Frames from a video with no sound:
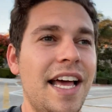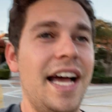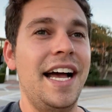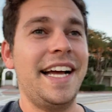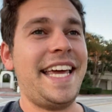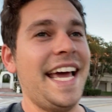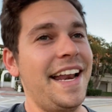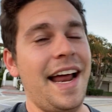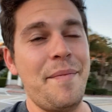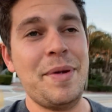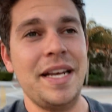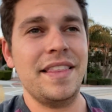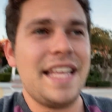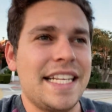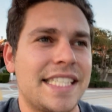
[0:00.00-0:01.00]
again, I
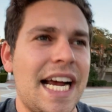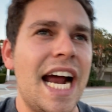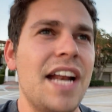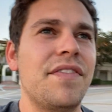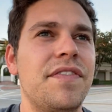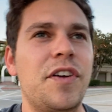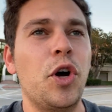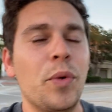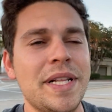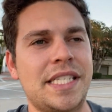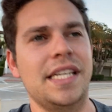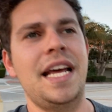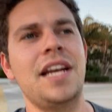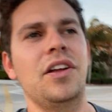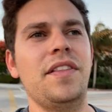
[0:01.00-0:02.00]
mean, it's kind of
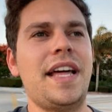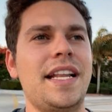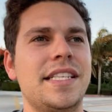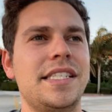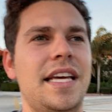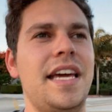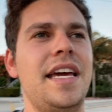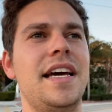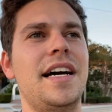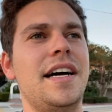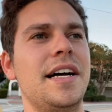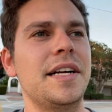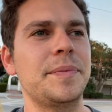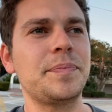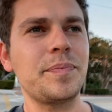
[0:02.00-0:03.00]
coincidental that it's
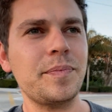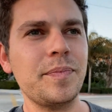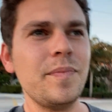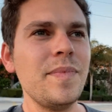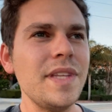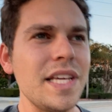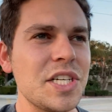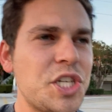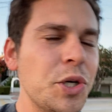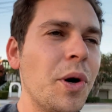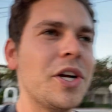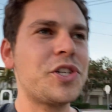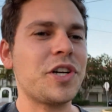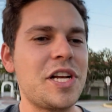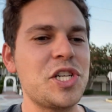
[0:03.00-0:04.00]
a
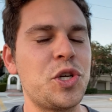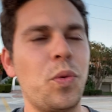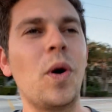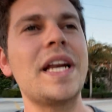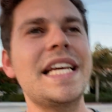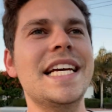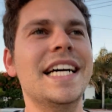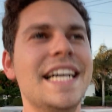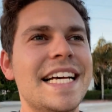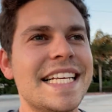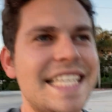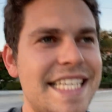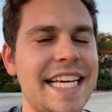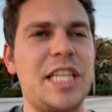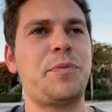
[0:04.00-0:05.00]

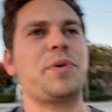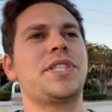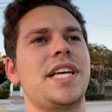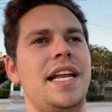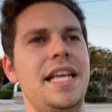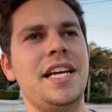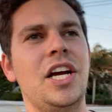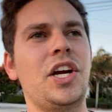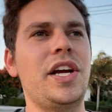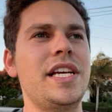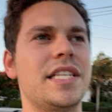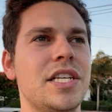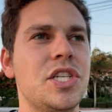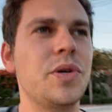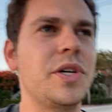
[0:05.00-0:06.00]
226%
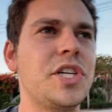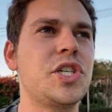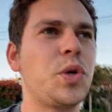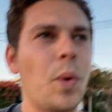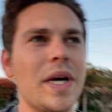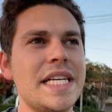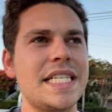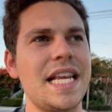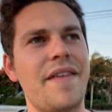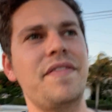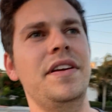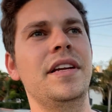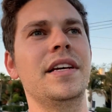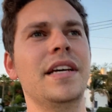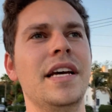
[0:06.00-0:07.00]
increase in
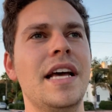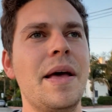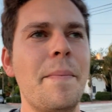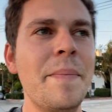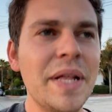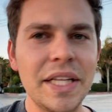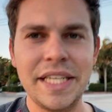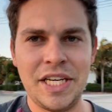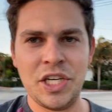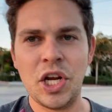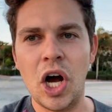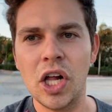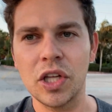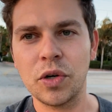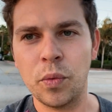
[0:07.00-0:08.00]
$227 million
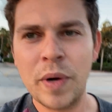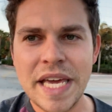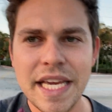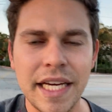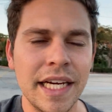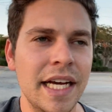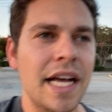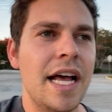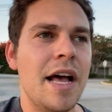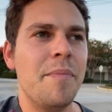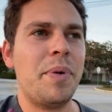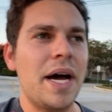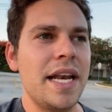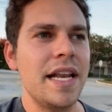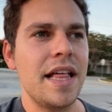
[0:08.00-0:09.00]
week,
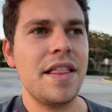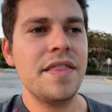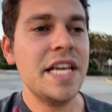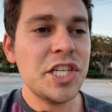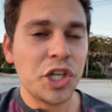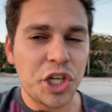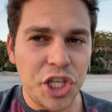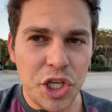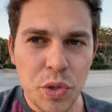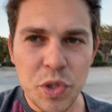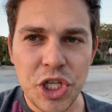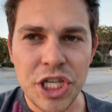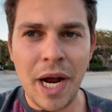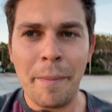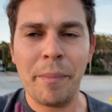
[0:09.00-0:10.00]
but these are
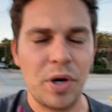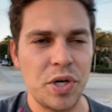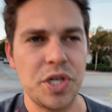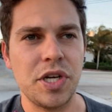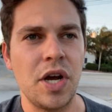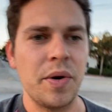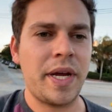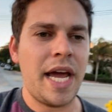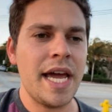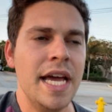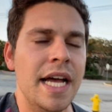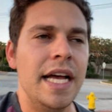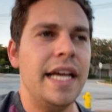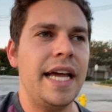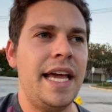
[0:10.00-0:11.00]
huge numbers, okay?
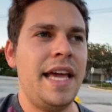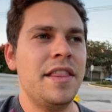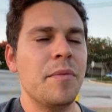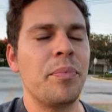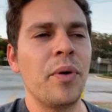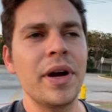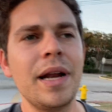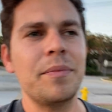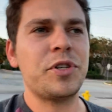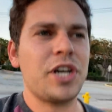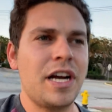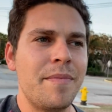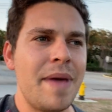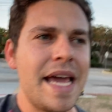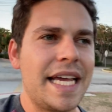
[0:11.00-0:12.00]
And the point I'm
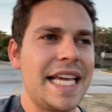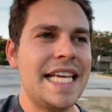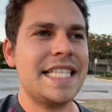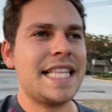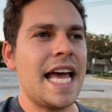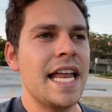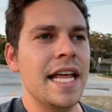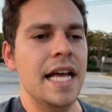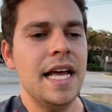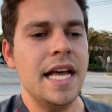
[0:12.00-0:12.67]
trying to make is that